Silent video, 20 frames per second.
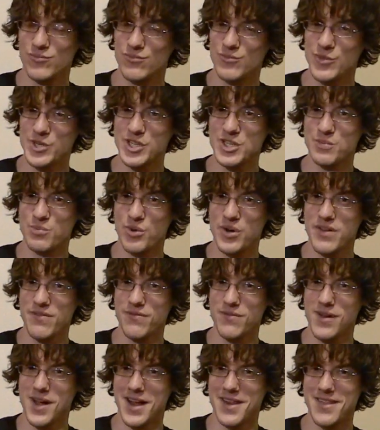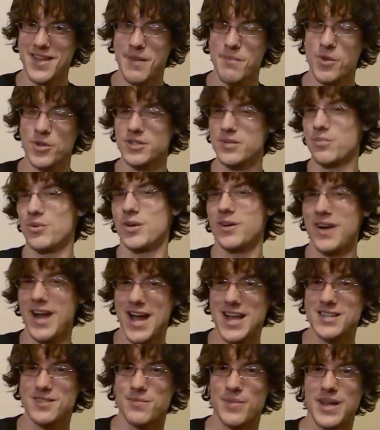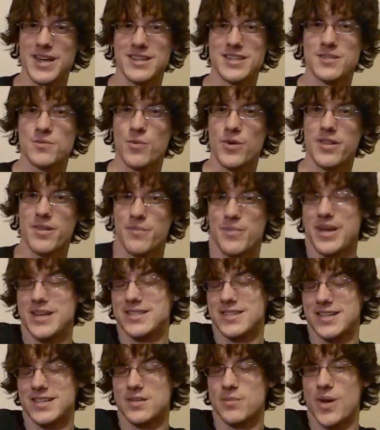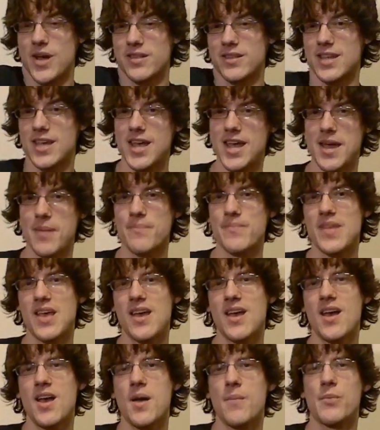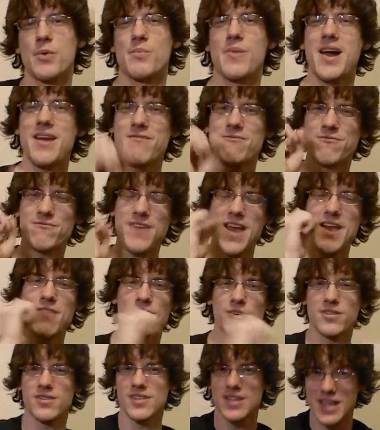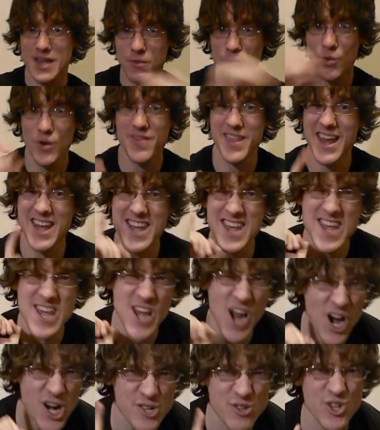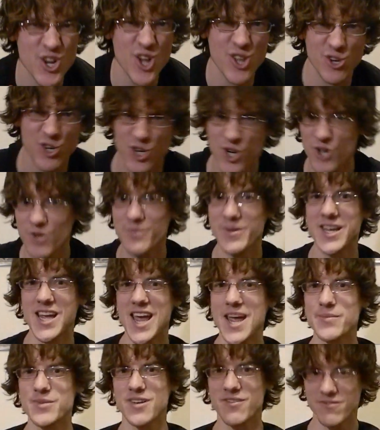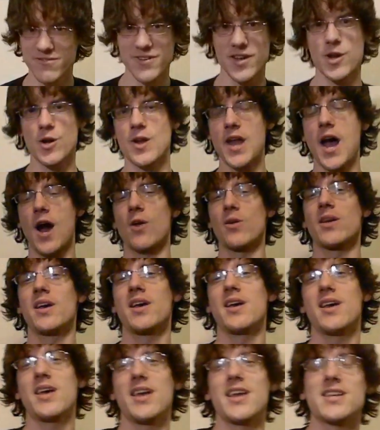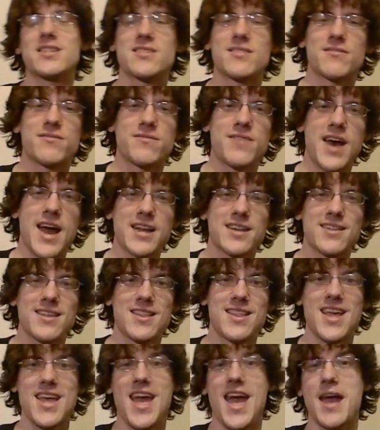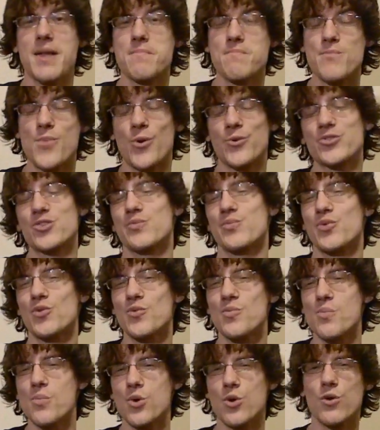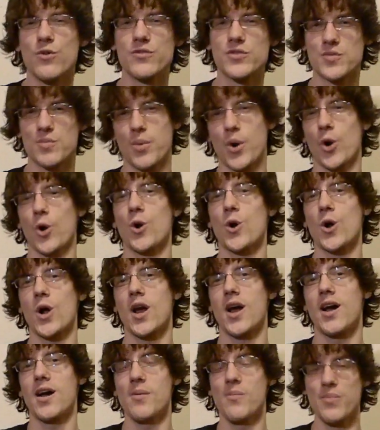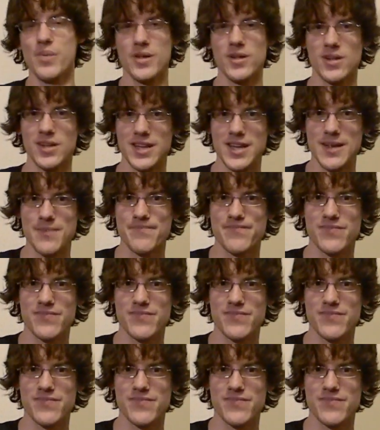which is pretty fun. That multiplayer aspect is one of the best things about the game. But my favorite thing, and one that none of the other Kirby games have figured out, is the fact that they had multiple moves per ability.